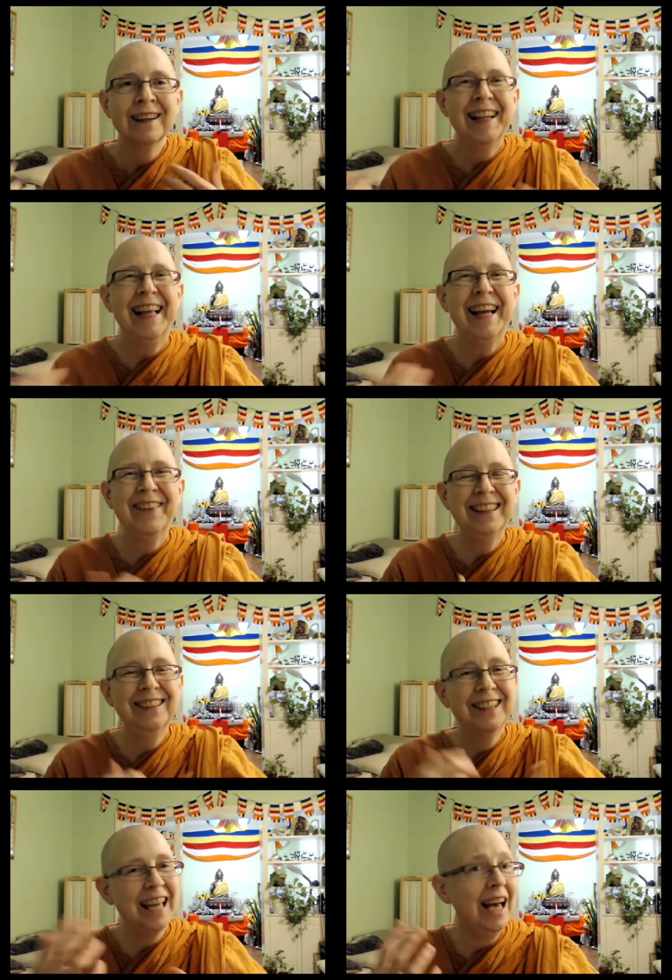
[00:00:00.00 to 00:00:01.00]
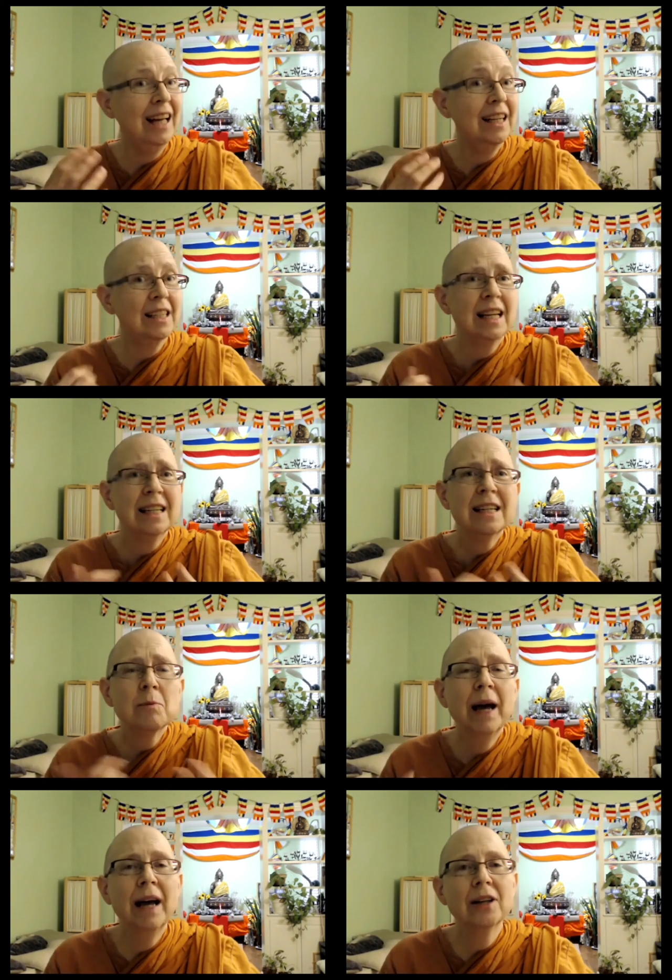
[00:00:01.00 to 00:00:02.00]
Like we look at it
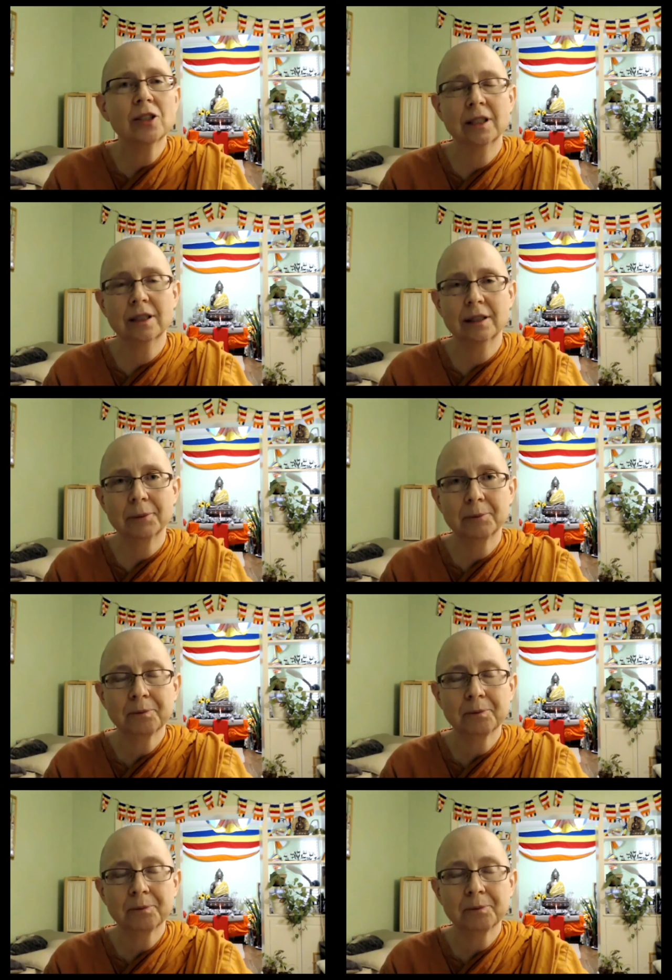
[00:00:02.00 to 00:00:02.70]
dispassionately.